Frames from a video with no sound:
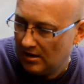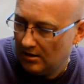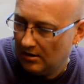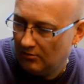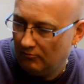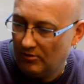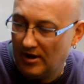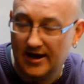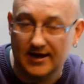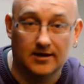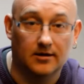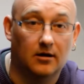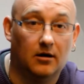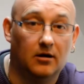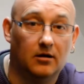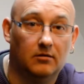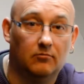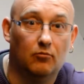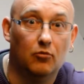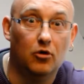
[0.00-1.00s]
Right,
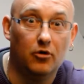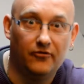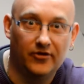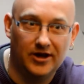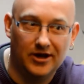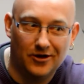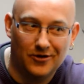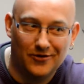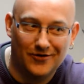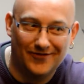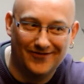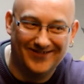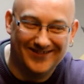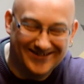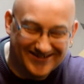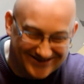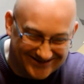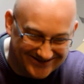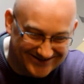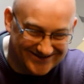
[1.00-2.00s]
moving on,
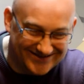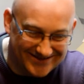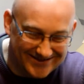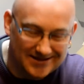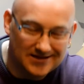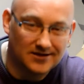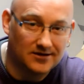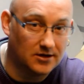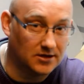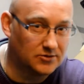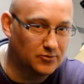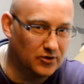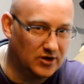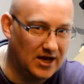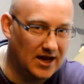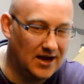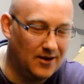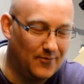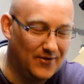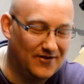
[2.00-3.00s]
because we're
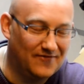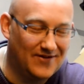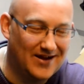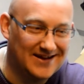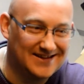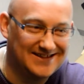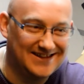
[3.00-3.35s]
getting a bit ranty